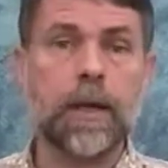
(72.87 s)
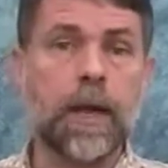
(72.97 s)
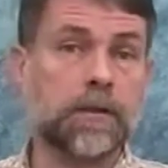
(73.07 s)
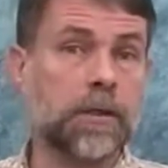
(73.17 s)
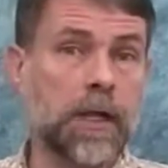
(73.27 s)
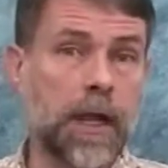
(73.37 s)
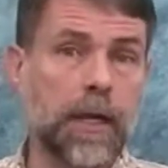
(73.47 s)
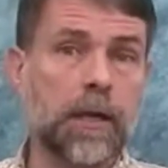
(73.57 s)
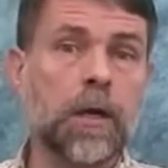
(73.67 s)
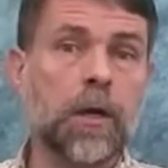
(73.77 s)
And
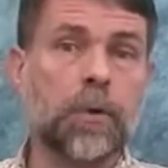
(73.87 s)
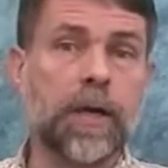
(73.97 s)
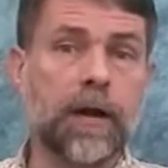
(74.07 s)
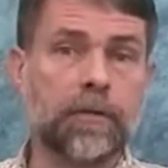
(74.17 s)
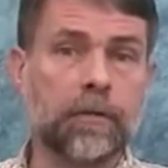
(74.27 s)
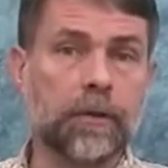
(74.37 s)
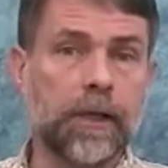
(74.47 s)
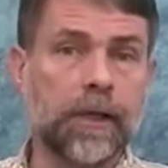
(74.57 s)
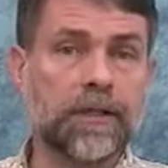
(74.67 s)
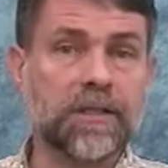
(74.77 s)
today, we have the
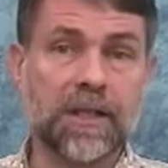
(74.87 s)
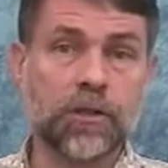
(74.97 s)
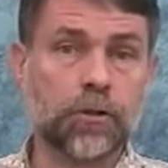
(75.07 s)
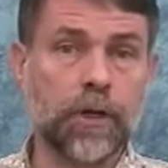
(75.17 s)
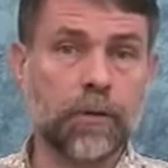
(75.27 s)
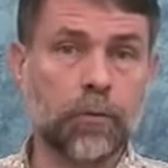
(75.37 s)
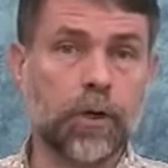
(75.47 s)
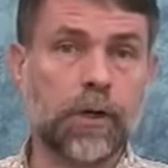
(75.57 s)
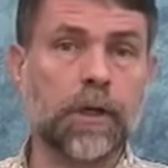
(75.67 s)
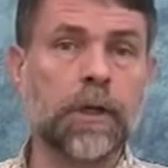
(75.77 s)
leading sensor
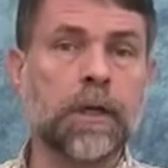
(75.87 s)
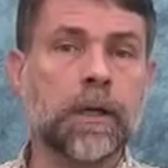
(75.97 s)
network